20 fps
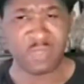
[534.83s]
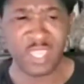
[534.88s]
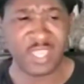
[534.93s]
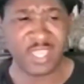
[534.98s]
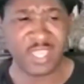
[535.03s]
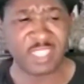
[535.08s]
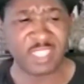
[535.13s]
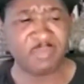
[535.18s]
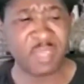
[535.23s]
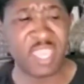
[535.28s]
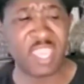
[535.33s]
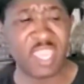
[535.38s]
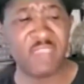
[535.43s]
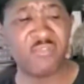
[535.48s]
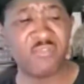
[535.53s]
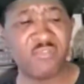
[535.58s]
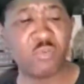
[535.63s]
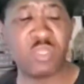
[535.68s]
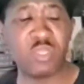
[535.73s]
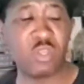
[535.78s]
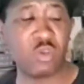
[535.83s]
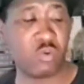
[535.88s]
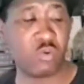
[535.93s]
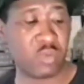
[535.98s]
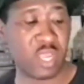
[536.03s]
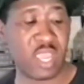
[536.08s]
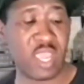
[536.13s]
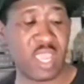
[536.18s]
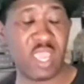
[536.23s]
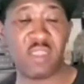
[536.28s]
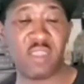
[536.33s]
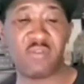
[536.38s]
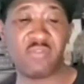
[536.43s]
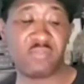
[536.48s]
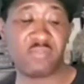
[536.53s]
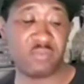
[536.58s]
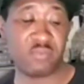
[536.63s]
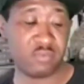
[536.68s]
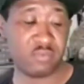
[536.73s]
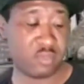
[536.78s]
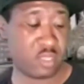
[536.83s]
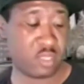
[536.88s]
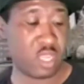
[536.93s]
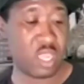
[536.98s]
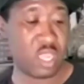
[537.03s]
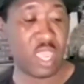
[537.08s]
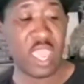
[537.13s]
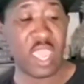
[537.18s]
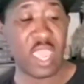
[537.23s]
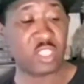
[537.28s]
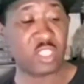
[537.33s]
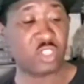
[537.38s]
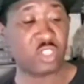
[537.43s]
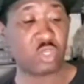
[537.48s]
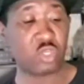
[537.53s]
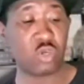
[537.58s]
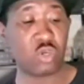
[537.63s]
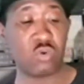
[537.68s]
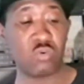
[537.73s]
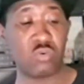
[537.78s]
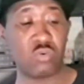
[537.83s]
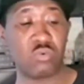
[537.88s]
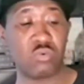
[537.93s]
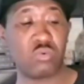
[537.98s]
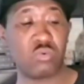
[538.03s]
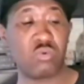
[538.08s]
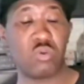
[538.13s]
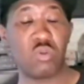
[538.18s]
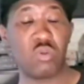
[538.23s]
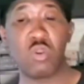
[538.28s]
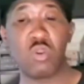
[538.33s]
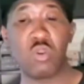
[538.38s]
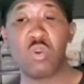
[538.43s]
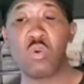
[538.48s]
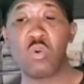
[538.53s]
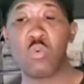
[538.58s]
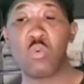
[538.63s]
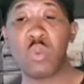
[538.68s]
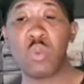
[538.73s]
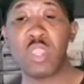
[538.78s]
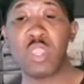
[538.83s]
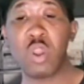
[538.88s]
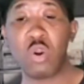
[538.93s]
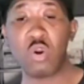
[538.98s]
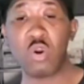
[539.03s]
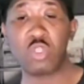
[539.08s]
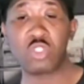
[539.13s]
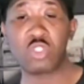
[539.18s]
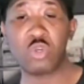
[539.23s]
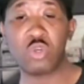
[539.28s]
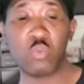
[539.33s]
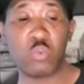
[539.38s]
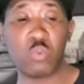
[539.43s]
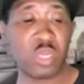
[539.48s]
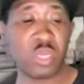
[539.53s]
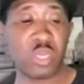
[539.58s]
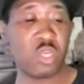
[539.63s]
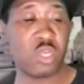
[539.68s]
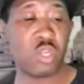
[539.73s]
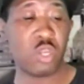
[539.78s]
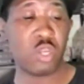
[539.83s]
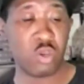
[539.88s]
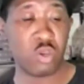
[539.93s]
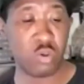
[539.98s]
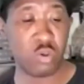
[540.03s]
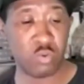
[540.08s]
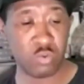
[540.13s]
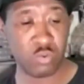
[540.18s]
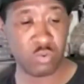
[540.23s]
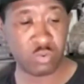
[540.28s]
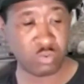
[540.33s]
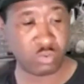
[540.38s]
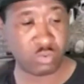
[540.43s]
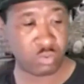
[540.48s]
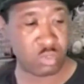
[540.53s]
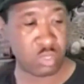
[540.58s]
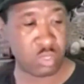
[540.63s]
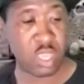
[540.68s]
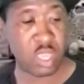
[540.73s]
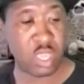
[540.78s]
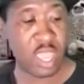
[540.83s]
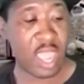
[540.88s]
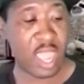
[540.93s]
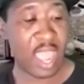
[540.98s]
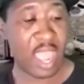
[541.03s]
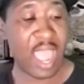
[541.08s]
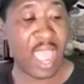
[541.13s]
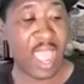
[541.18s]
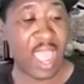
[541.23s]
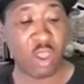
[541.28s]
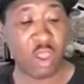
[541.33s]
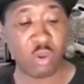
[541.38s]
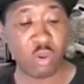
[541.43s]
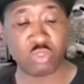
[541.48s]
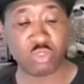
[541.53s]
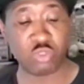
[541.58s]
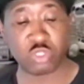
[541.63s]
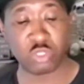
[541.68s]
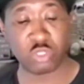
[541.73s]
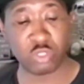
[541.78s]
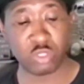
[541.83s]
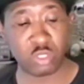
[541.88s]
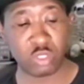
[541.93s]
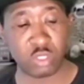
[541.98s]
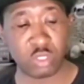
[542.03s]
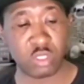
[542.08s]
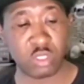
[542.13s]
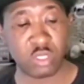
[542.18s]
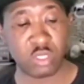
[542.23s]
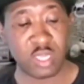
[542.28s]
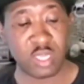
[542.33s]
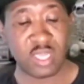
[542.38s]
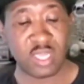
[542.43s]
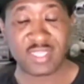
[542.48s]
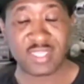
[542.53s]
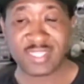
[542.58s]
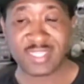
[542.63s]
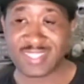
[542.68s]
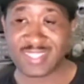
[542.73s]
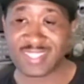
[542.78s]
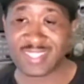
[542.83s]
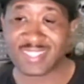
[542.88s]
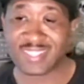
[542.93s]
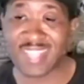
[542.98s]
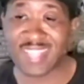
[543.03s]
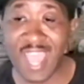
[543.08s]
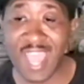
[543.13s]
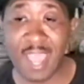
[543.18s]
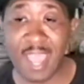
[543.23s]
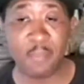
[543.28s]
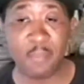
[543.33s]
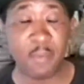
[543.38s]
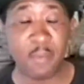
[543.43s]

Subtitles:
that's behavior we don't want to have. And so we also want to know how to stop